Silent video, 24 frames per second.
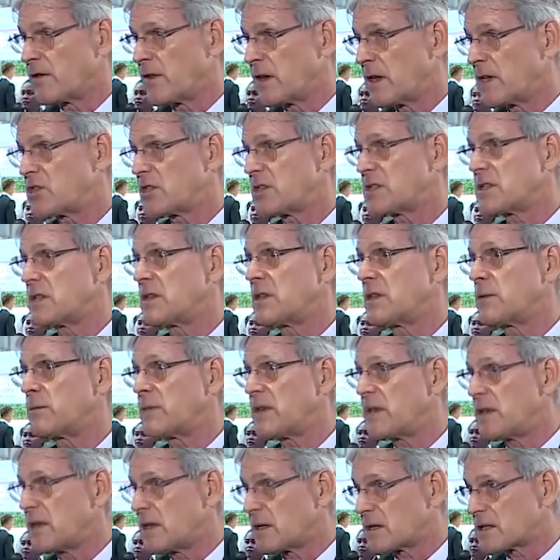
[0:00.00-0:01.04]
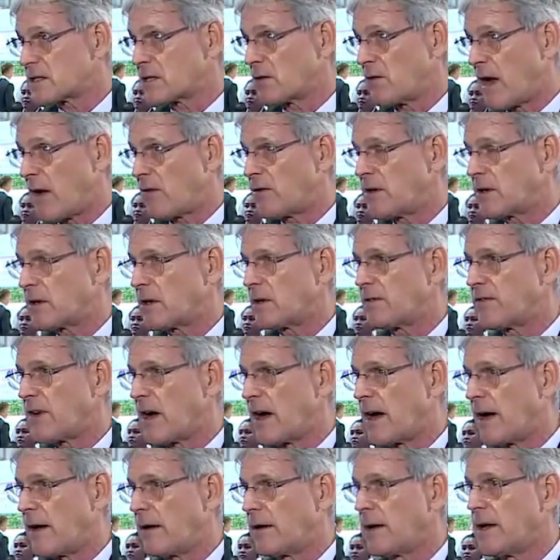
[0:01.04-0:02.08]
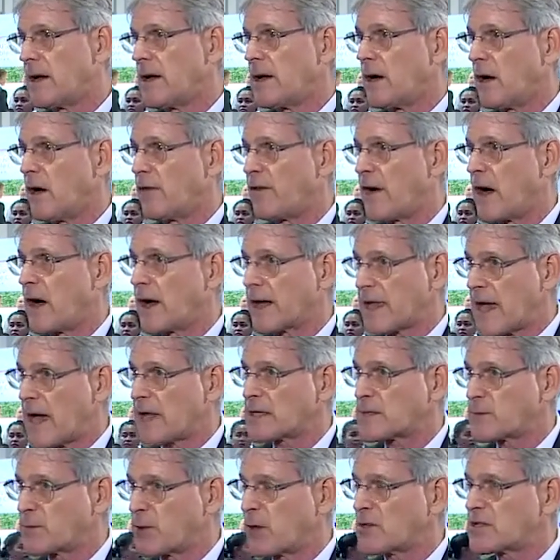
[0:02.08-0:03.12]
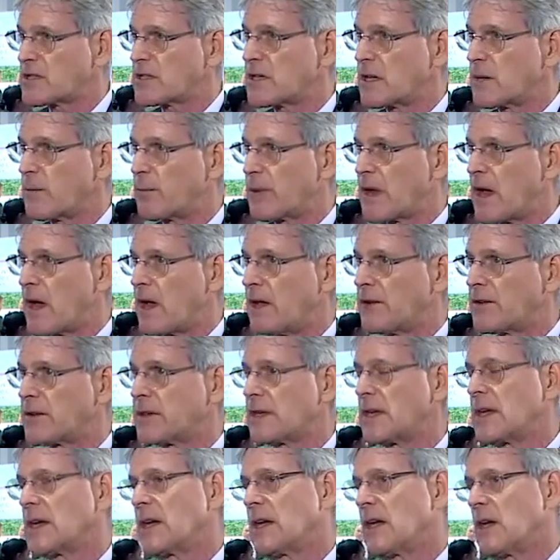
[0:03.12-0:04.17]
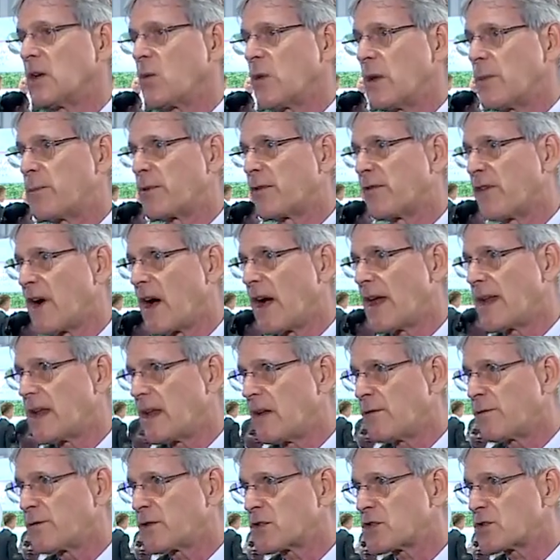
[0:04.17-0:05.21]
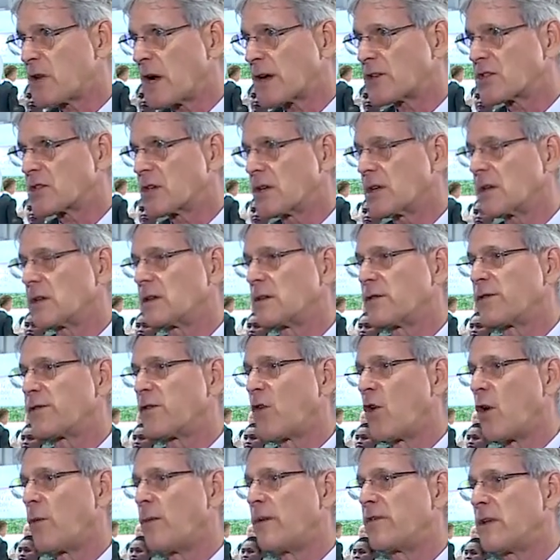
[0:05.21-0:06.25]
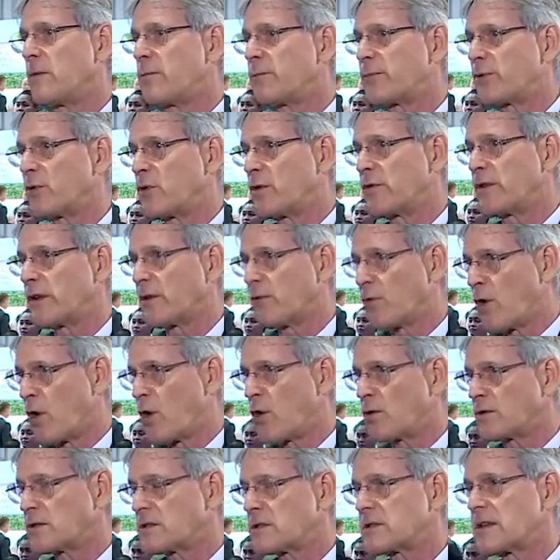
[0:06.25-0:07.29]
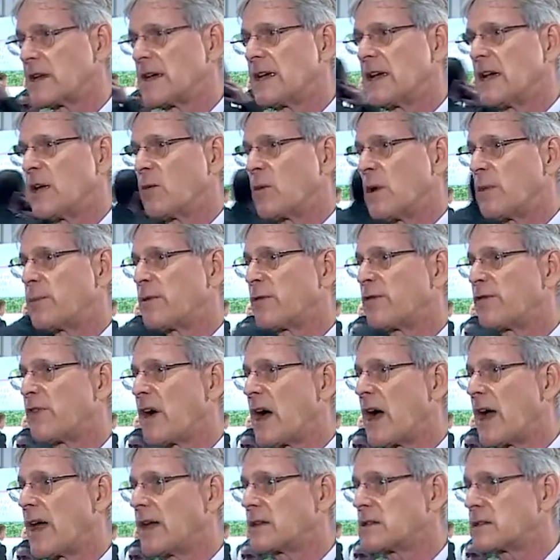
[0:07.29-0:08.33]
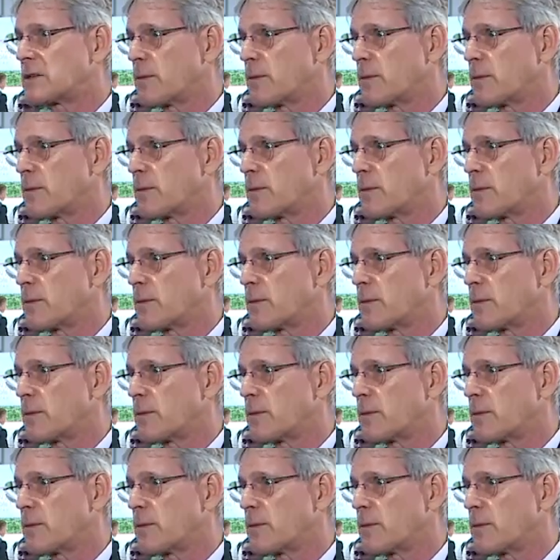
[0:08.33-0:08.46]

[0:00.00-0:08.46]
the villages in the immediate surrounding of our gas processing plant. We provide infrastructure in the form of improving roads. We provide